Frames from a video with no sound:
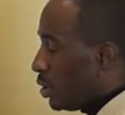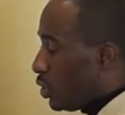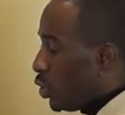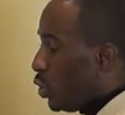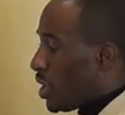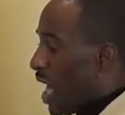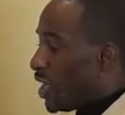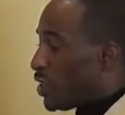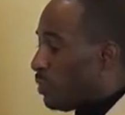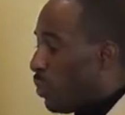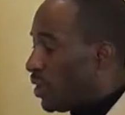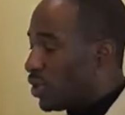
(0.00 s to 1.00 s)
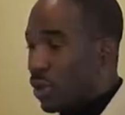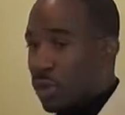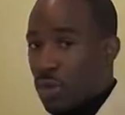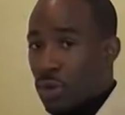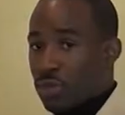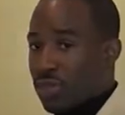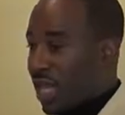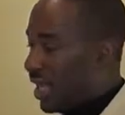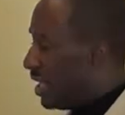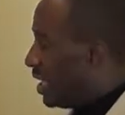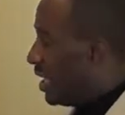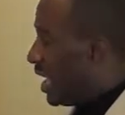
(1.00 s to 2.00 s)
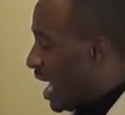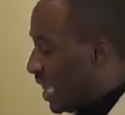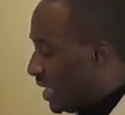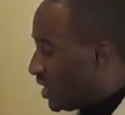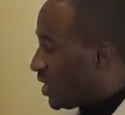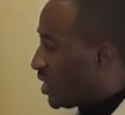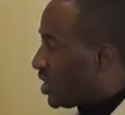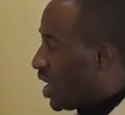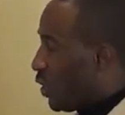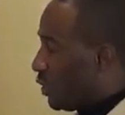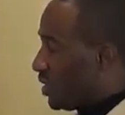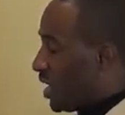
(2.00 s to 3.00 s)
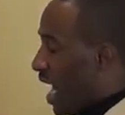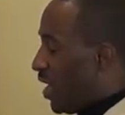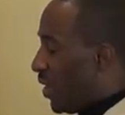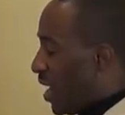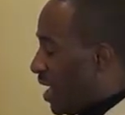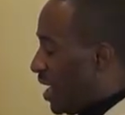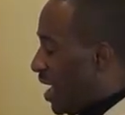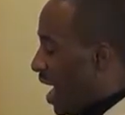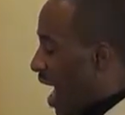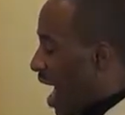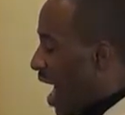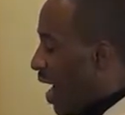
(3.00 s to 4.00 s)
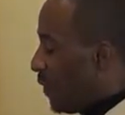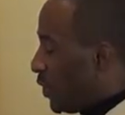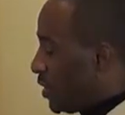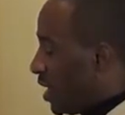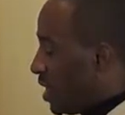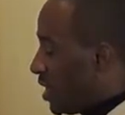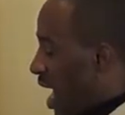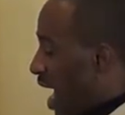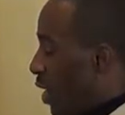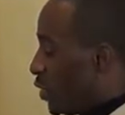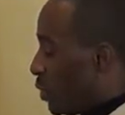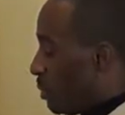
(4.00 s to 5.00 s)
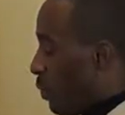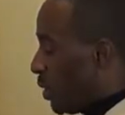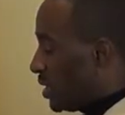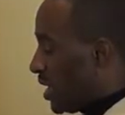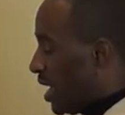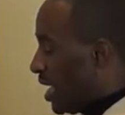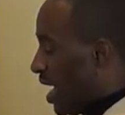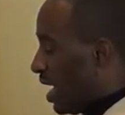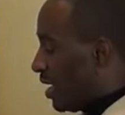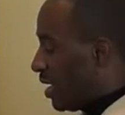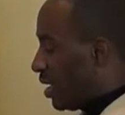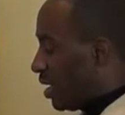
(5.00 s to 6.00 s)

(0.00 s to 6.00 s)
2,000 points on Thursday. And let's just say on Saturday, I averaged 1,000 points that night.